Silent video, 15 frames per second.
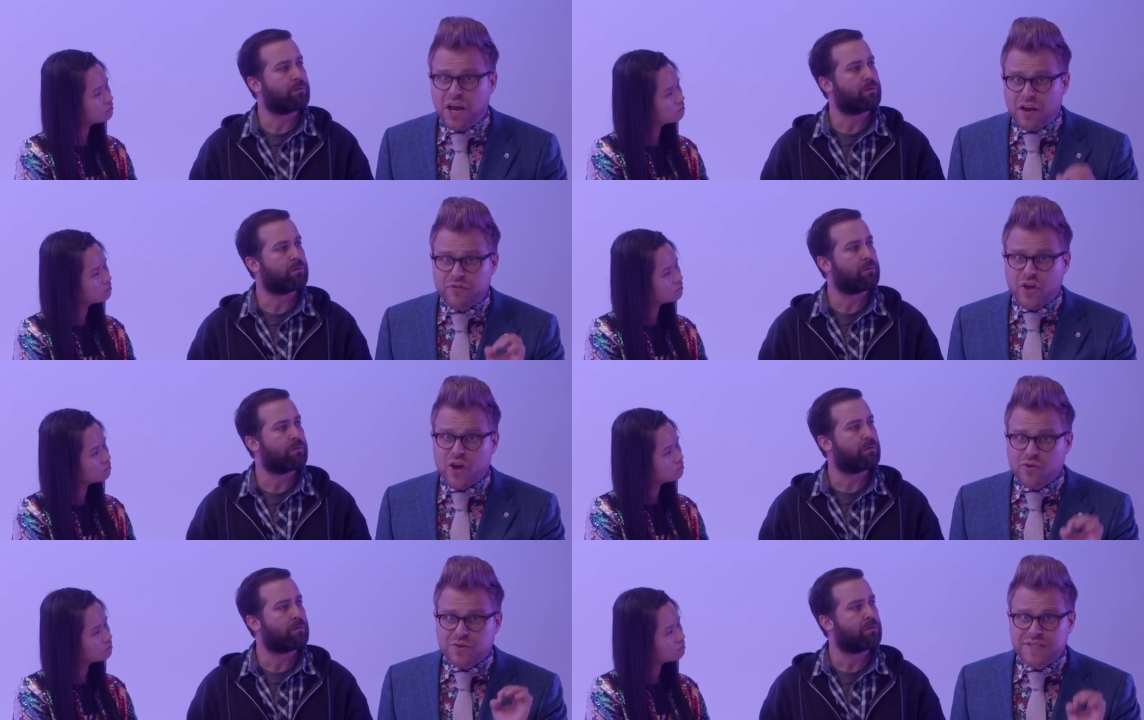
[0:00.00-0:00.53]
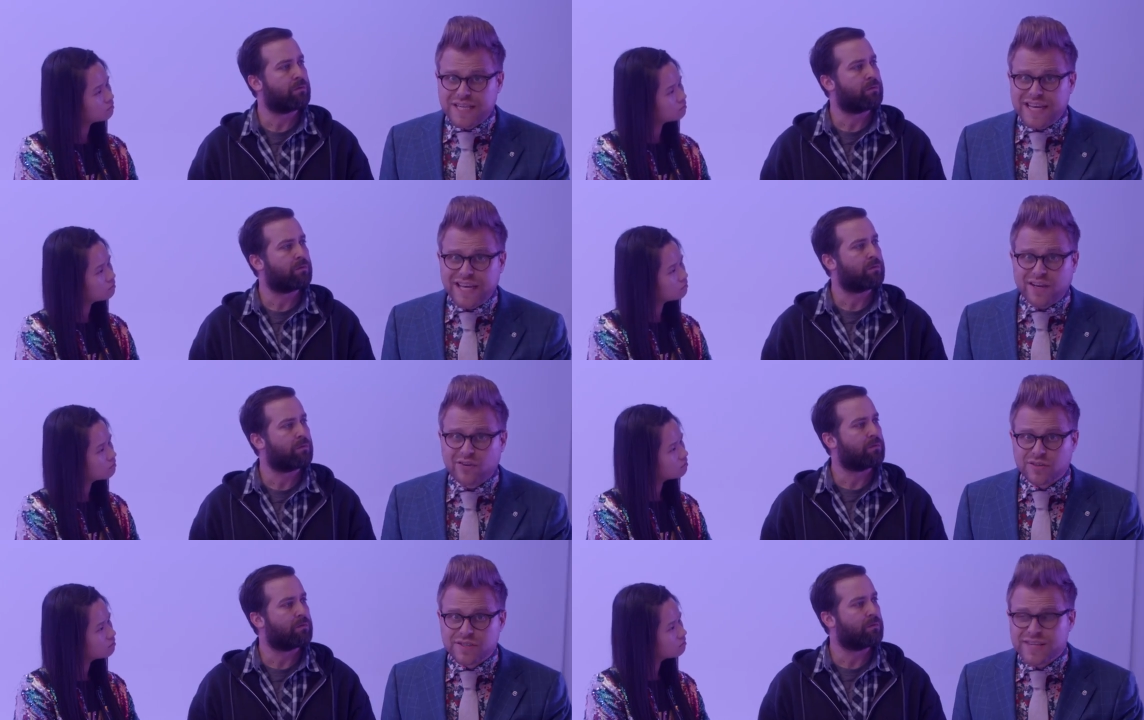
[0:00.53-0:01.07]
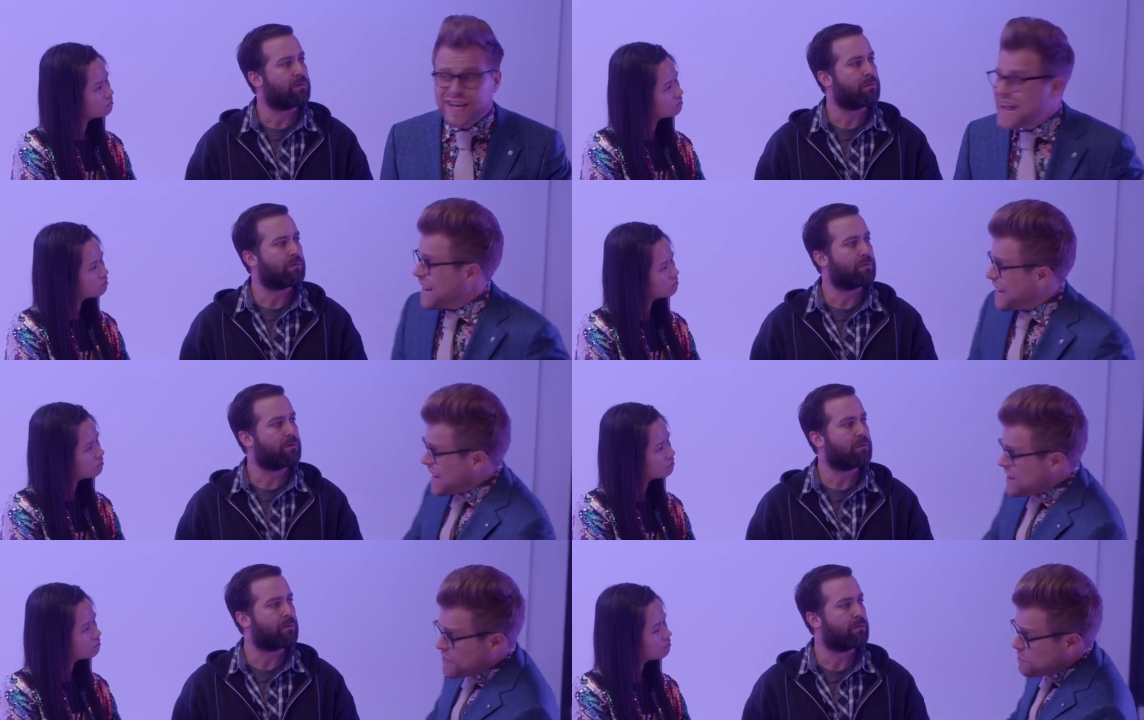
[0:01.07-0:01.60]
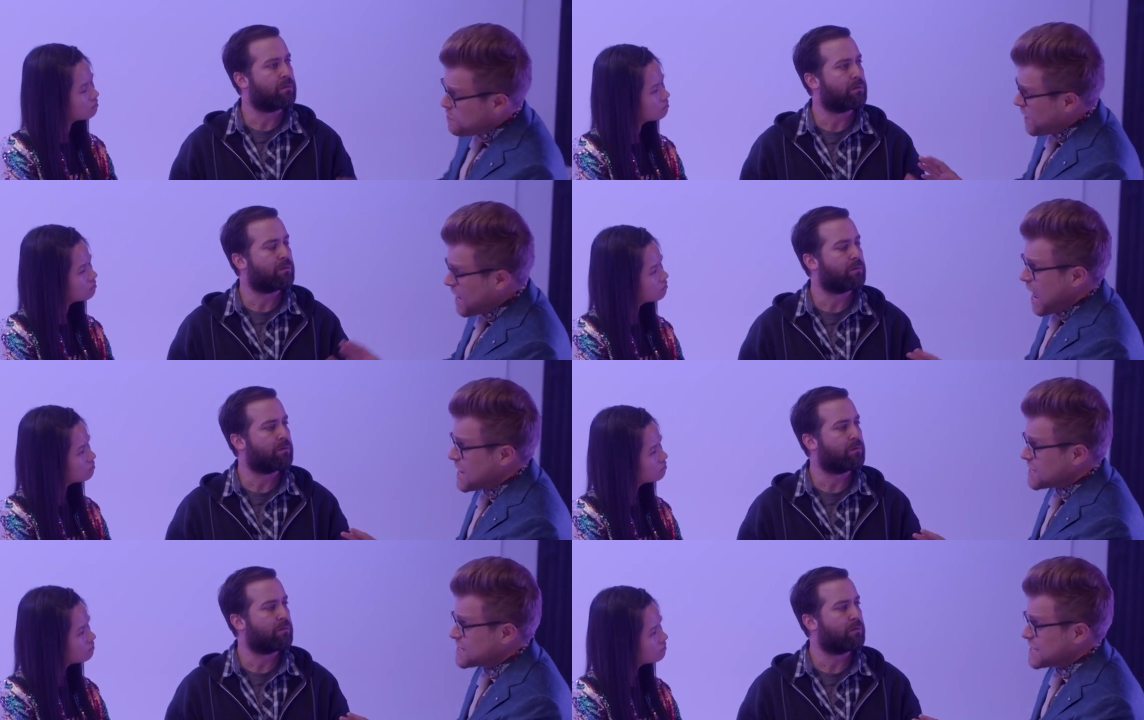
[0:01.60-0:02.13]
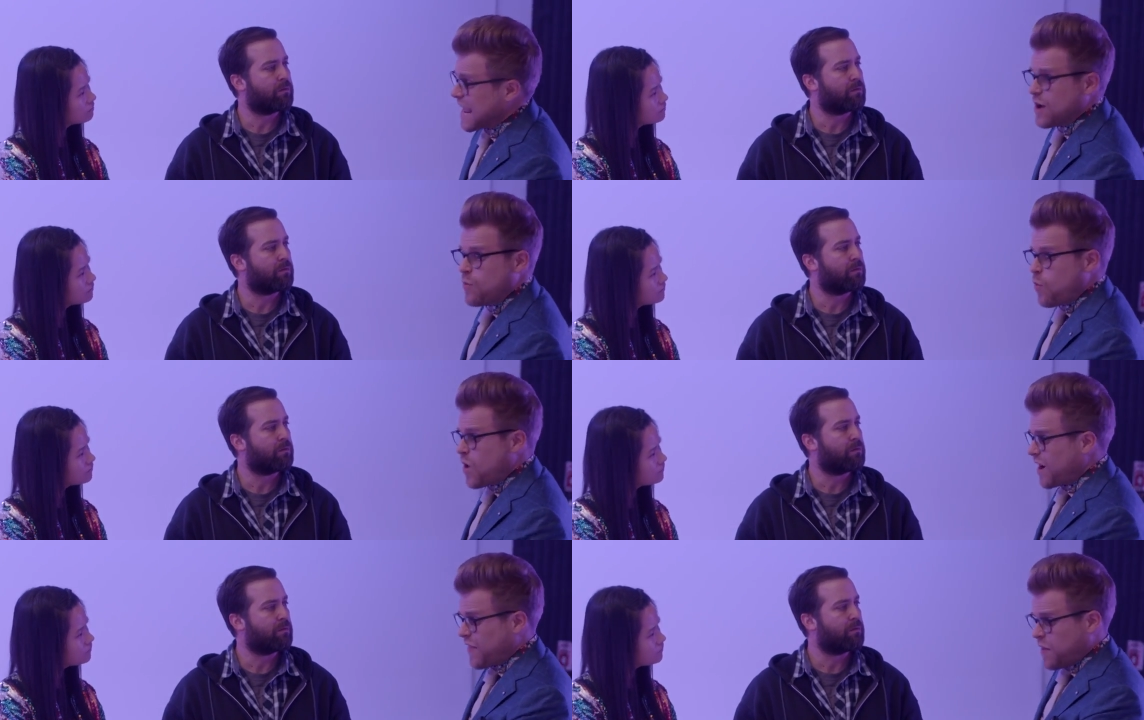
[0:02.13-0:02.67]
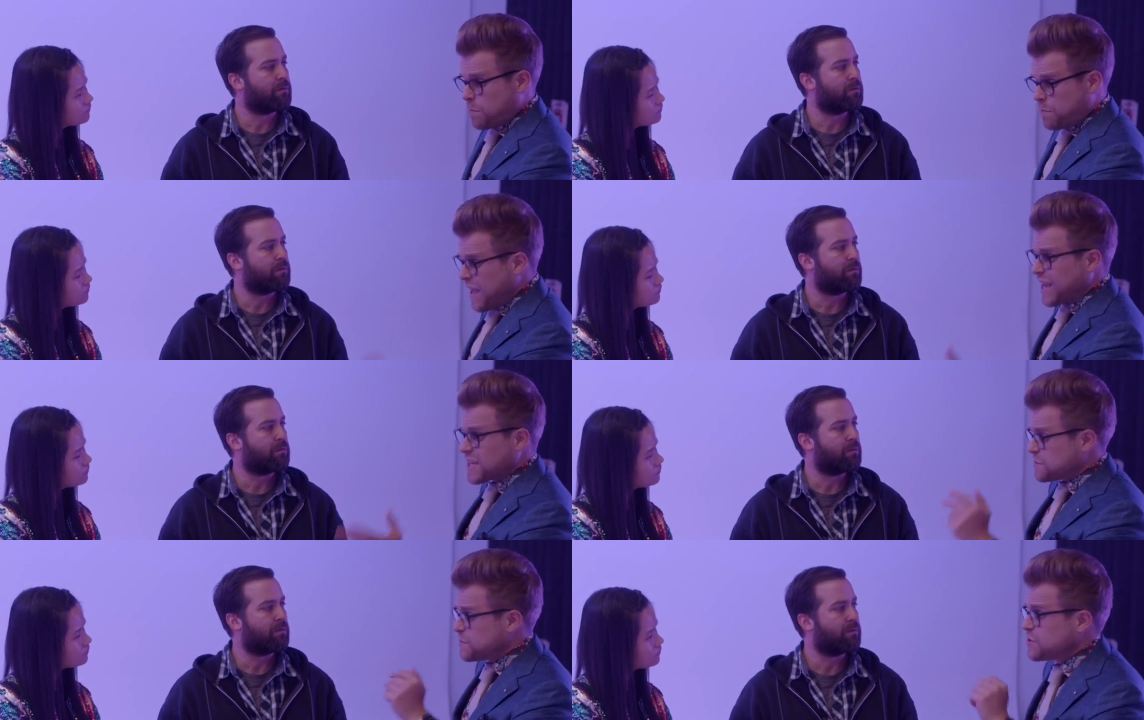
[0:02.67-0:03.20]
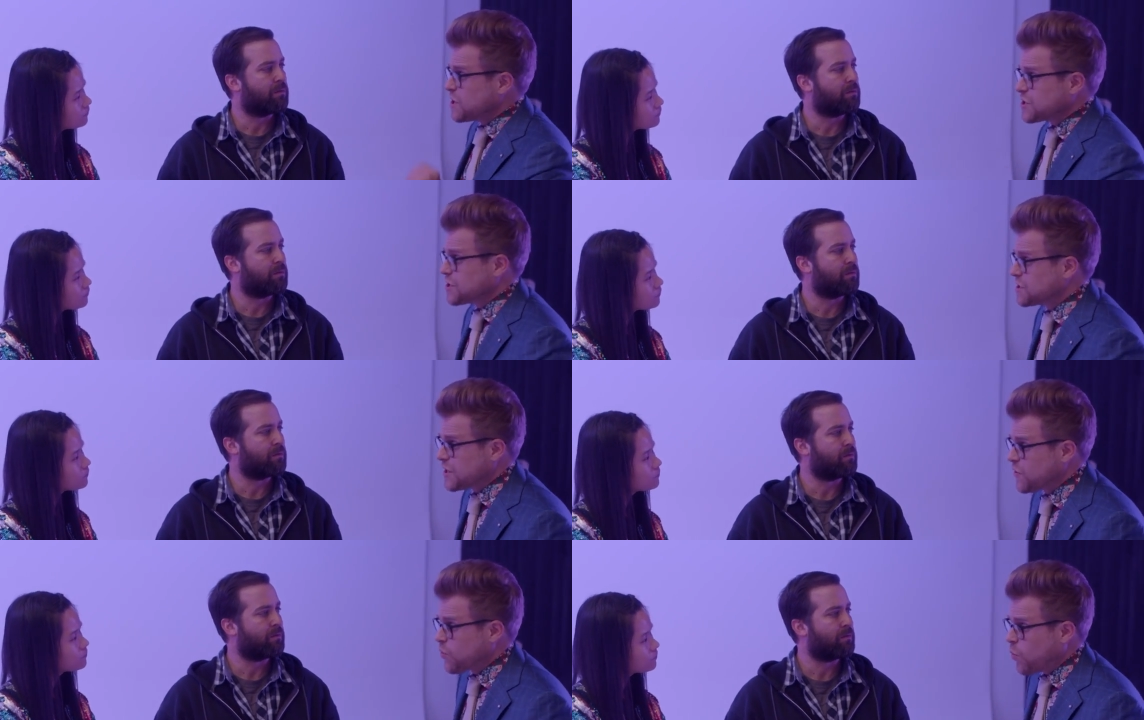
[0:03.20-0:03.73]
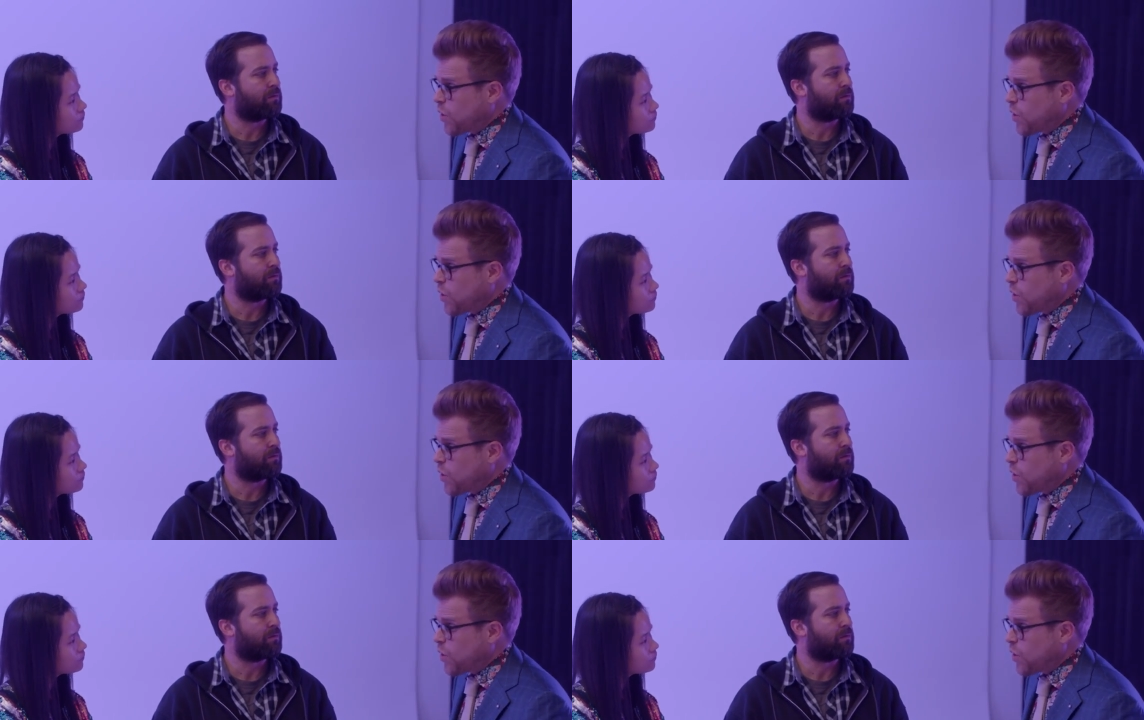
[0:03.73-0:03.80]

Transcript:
Speaker 1: of those deals. Even Beyoncé, one of the biggest musicians in the